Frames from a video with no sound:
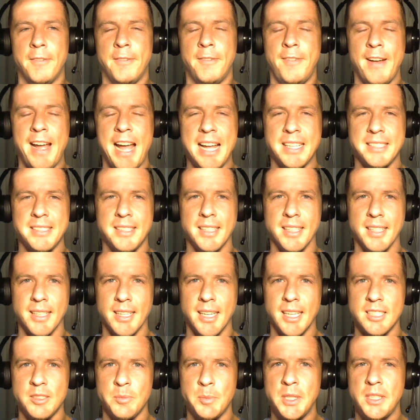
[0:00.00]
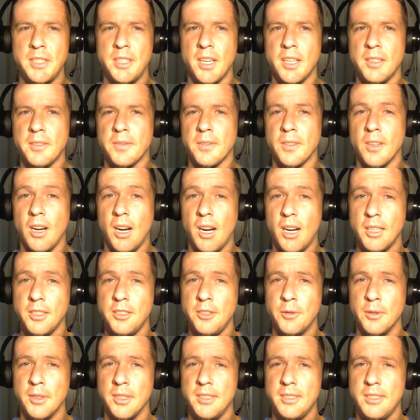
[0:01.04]
Fasting has been done for
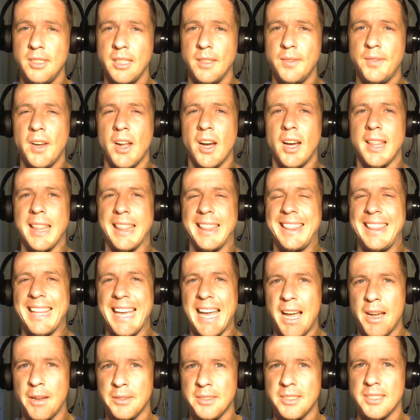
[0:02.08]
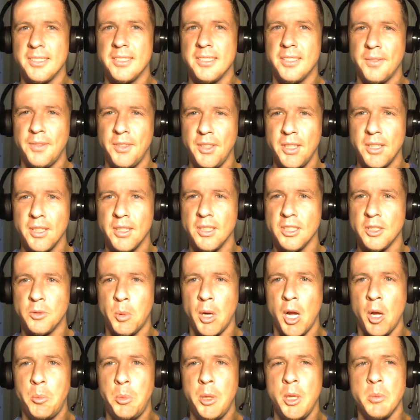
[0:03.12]
hundreds, if not thousands of years
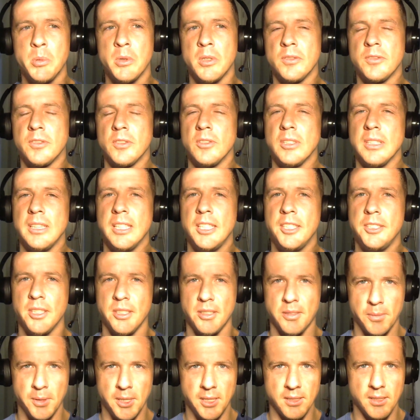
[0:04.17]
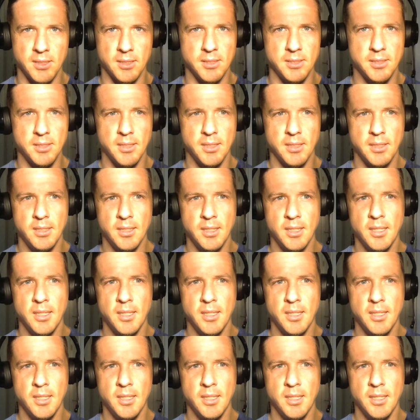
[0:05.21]
by people for religious reasons.